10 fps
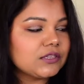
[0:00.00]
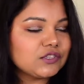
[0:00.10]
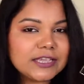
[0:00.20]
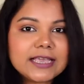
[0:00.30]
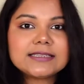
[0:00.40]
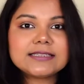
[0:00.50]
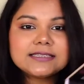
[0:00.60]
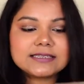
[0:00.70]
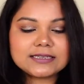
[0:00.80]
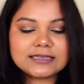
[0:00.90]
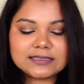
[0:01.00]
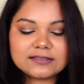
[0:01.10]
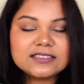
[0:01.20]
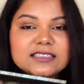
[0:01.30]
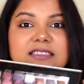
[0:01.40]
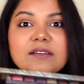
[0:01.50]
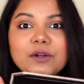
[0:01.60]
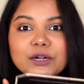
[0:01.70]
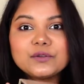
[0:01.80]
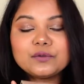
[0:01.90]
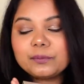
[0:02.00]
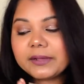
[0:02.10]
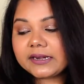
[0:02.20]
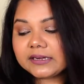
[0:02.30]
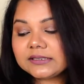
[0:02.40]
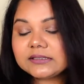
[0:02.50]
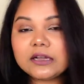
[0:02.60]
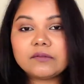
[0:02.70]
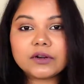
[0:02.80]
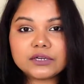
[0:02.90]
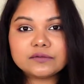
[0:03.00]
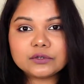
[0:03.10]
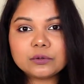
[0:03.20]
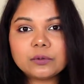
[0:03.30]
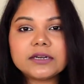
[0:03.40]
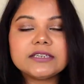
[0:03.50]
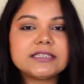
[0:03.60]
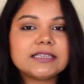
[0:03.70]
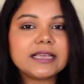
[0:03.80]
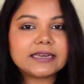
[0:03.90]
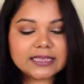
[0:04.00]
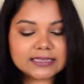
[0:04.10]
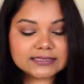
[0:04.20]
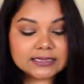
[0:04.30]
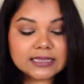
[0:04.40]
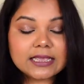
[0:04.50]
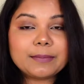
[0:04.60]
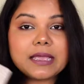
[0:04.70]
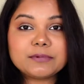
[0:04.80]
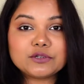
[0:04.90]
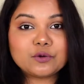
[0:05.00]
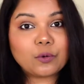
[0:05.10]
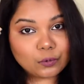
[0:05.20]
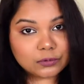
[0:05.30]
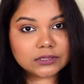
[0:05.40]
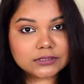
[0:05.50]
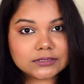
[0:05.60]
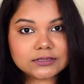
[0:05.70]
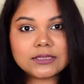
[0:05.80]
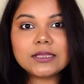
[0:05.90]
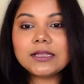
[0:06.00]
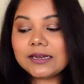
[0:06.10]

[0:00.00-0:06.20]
So yes, this is a wonderful palette, a wonderful quality, and yes, I'm happy to own this.